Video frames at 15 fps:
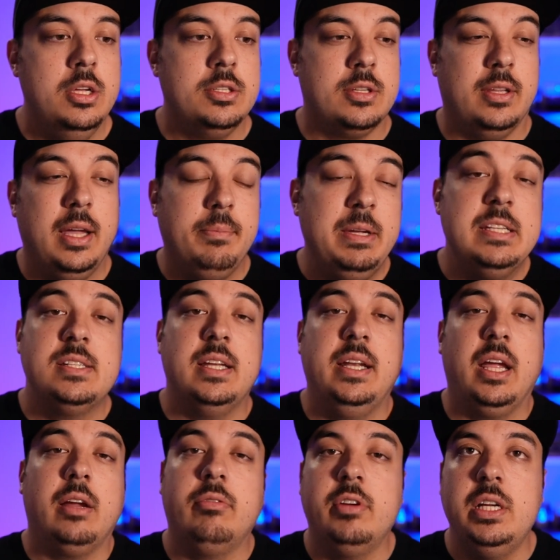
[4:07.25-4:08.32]
So that means
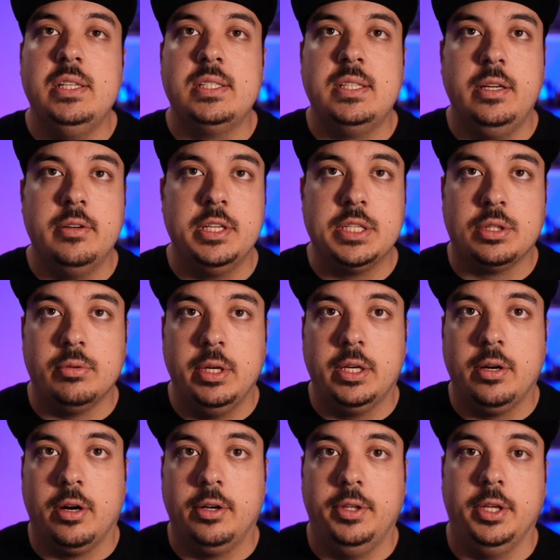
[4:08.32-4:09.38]
that every Series 3
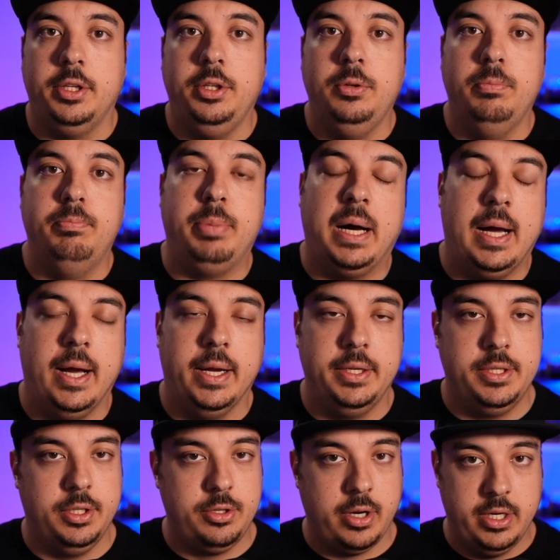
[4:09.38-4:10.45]
card that you buy
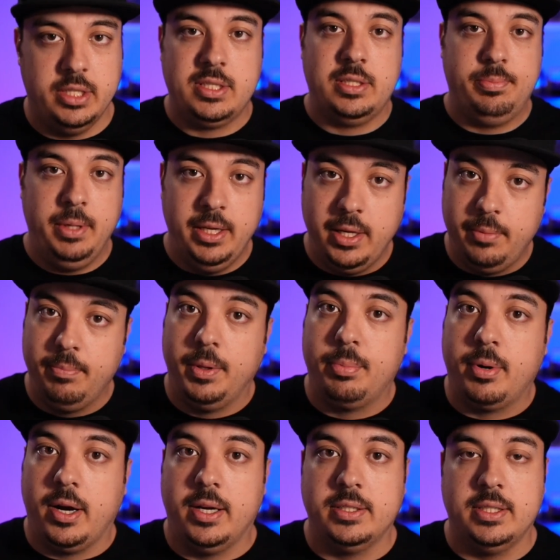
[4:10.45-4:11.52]
to try to speed up the
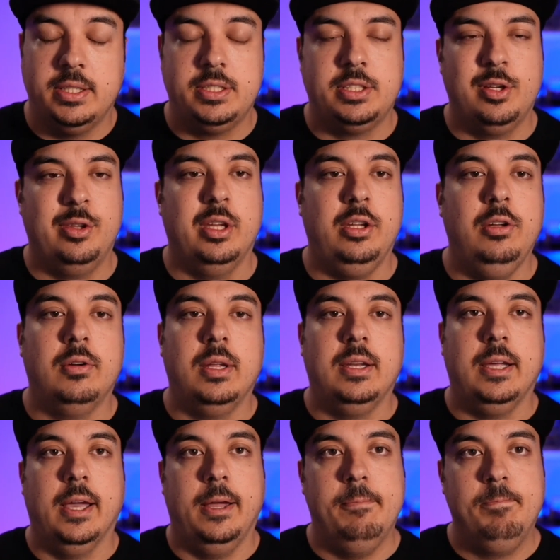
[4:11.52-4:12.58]
process so that you can
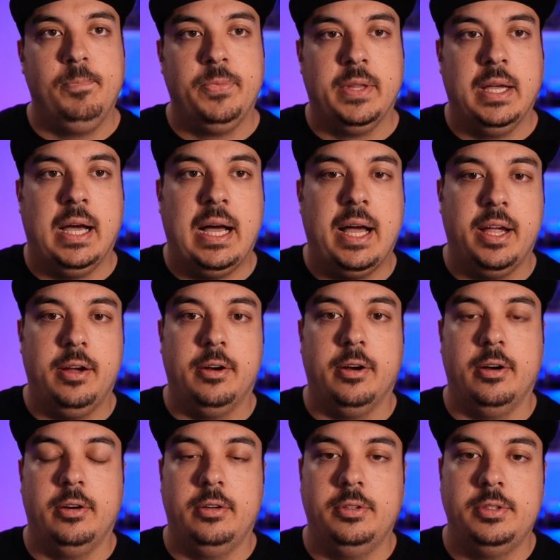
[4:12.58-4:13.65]
get
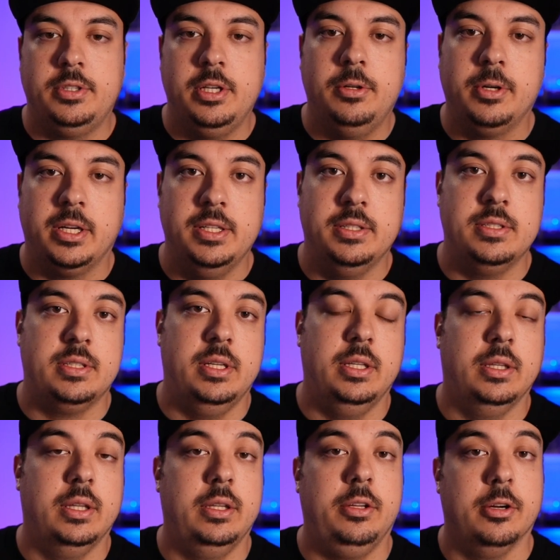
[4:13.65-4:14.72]
higher tokens
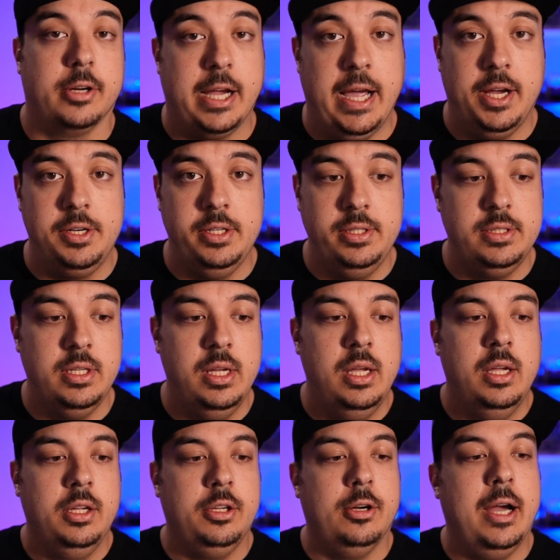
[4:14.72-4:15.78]
in your caches,
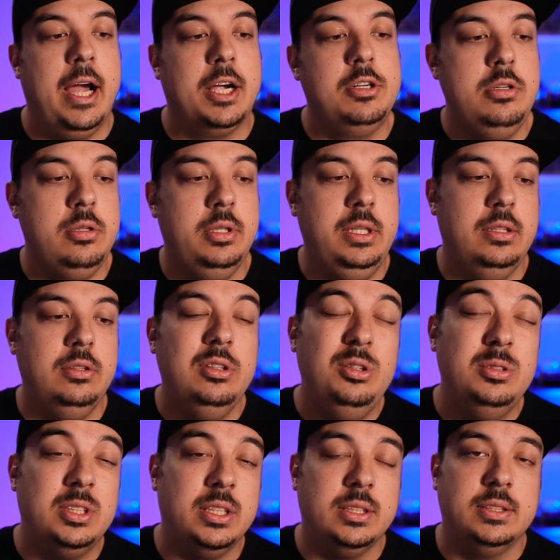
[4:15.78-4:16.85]
you're actually
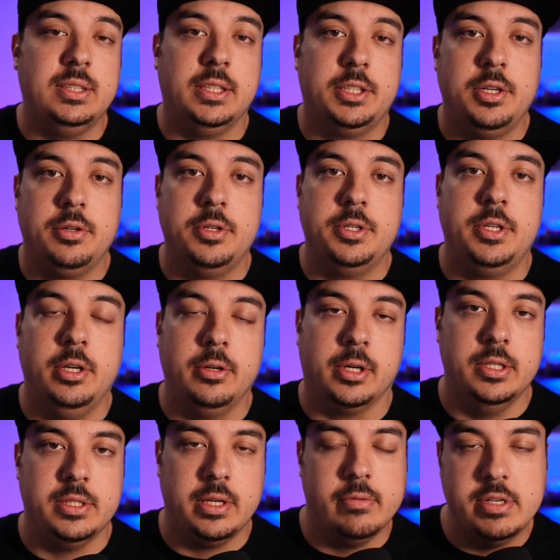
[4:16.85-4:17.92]
losing 600
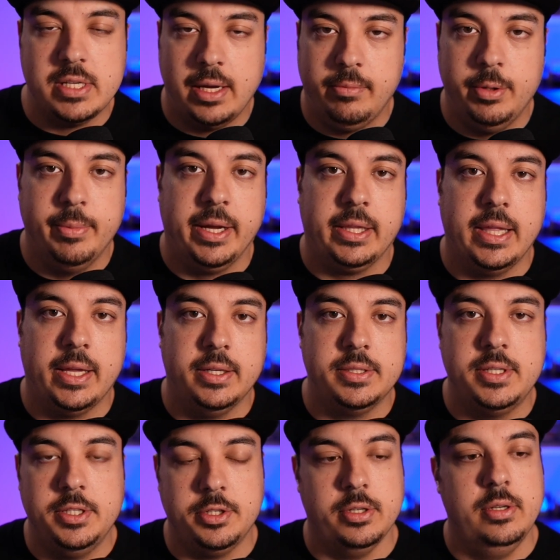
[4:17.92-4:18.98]
tokens every time you make that
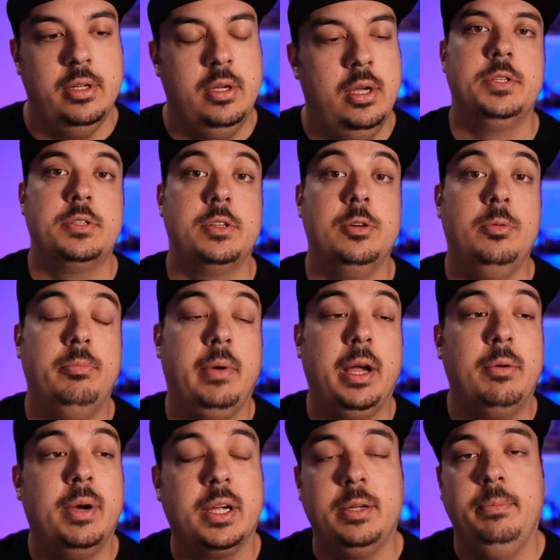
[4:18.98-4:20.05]
decision. So my
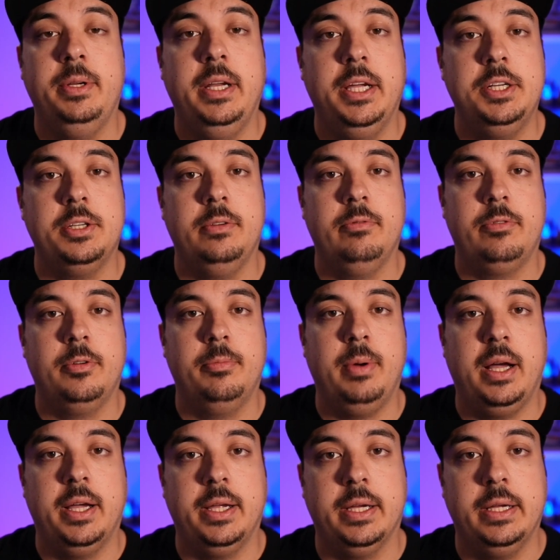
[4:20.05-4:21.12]
recommendation for
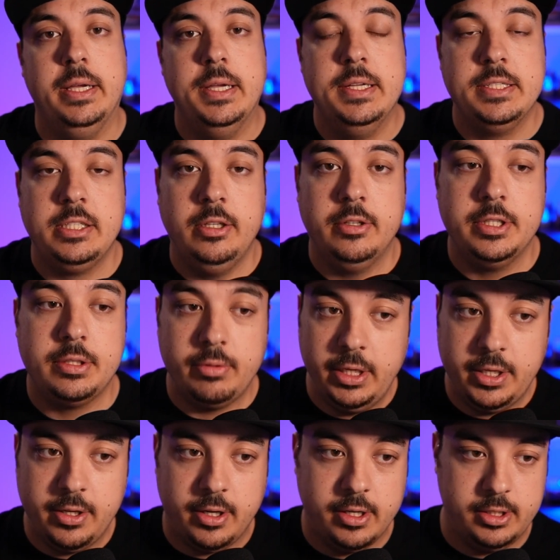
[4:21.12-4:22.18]
buying Series 3
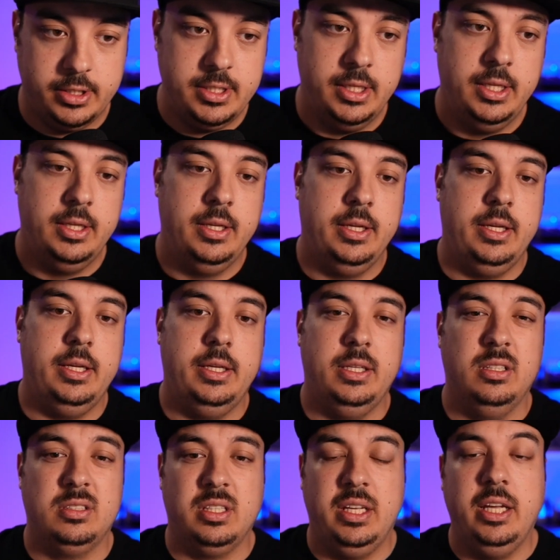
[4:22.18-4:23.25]
cards
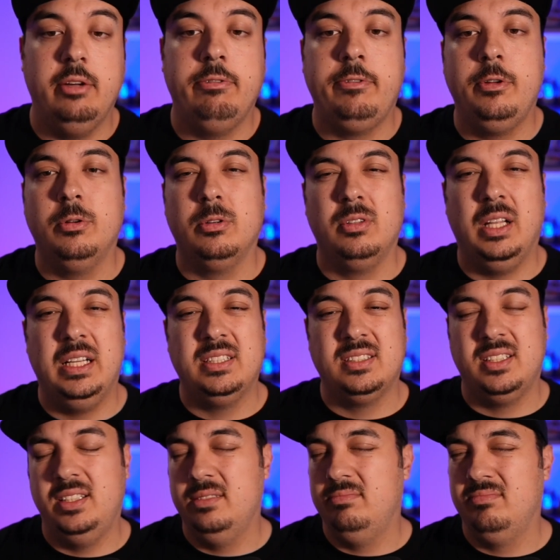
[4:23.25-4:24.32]
is if you're less
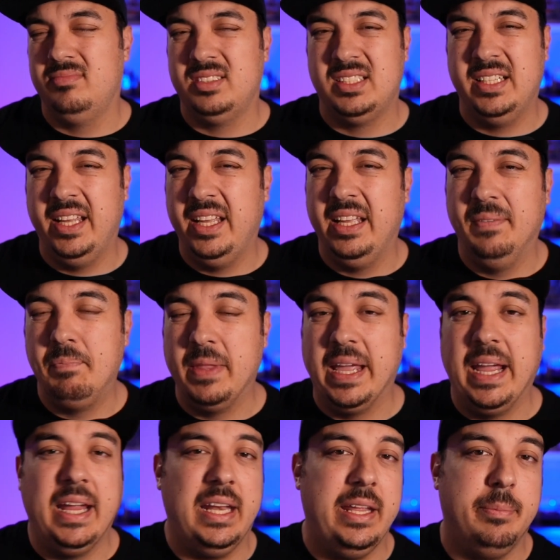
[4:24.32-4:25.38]
than, say,
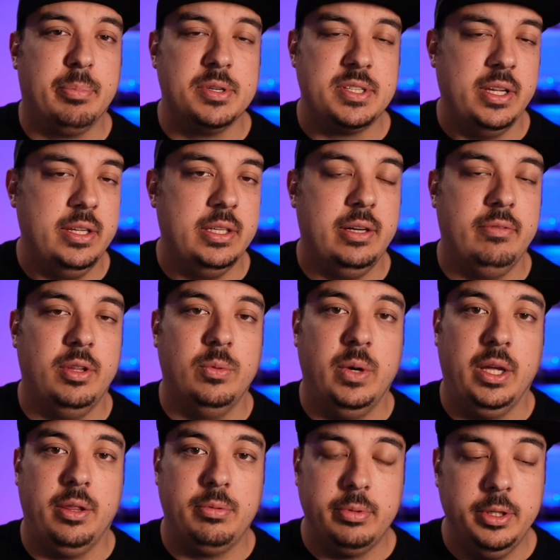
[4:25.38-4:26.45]
80% of the
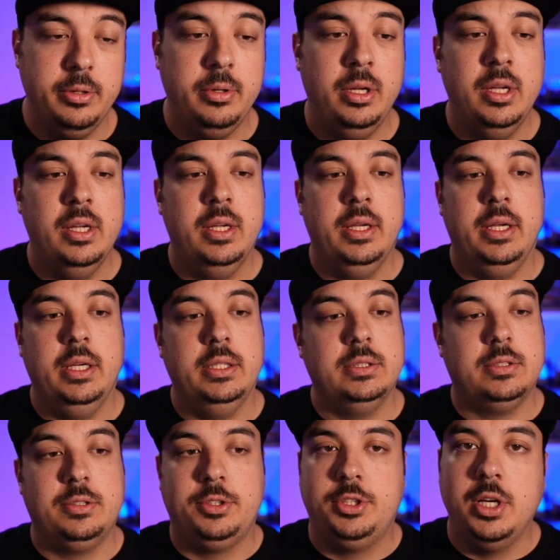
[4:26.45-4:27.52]
way through,
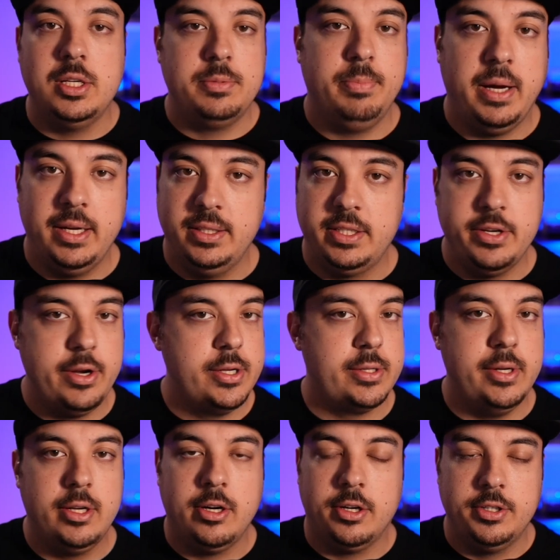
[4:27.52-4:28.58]
is just buy the Series
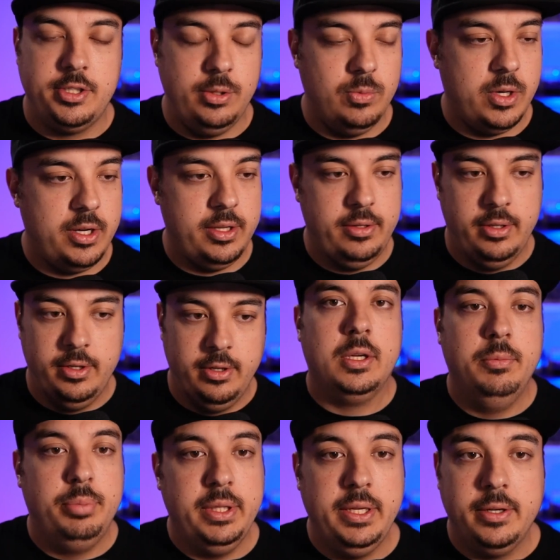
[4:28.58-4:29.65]
3 cards you want,
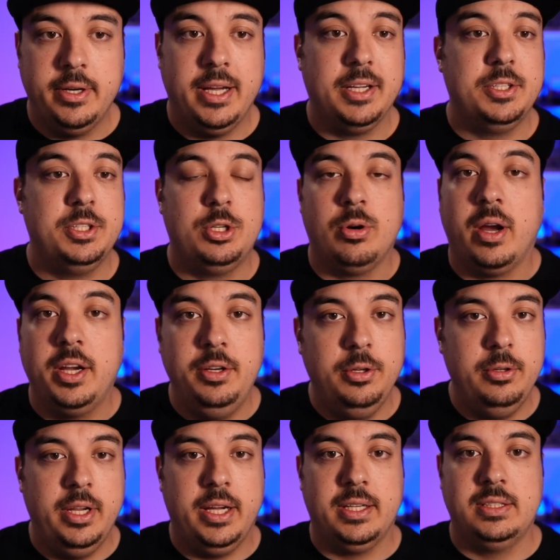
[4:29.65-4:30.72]
complete your decks, try
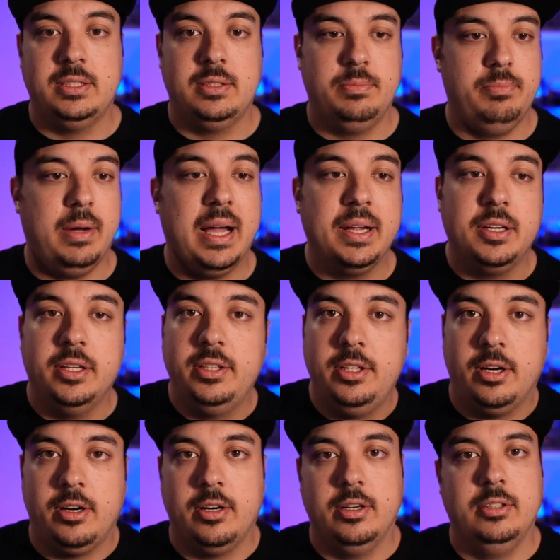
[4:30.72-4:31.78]
new decks, buy good
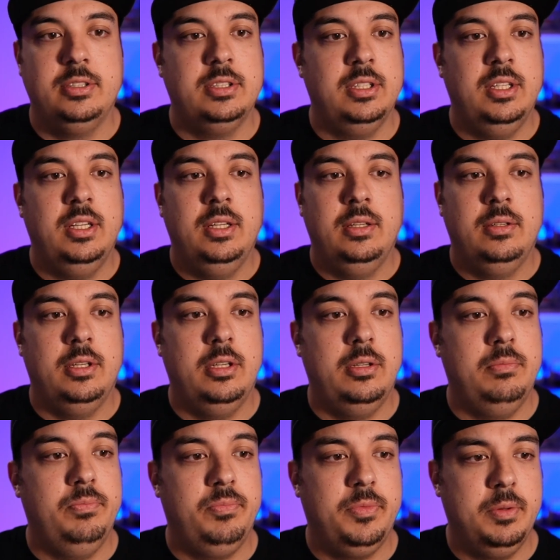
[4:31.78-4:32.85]
cards,
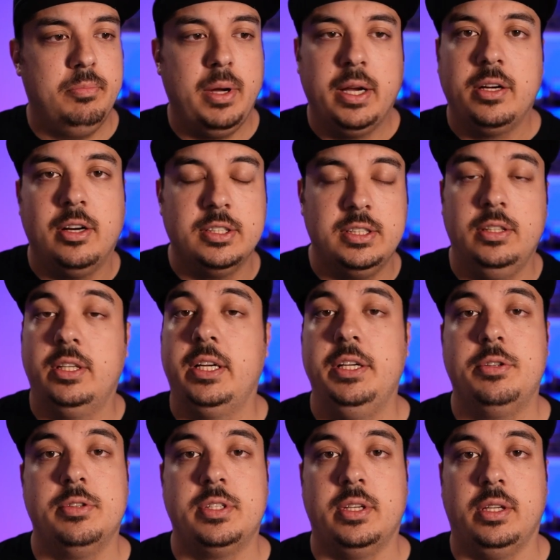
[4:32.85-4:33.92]
buy cards that look
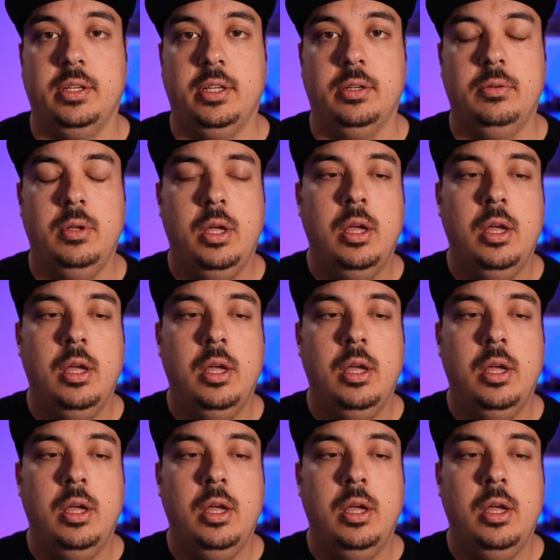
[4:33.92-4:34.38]
interesting to you.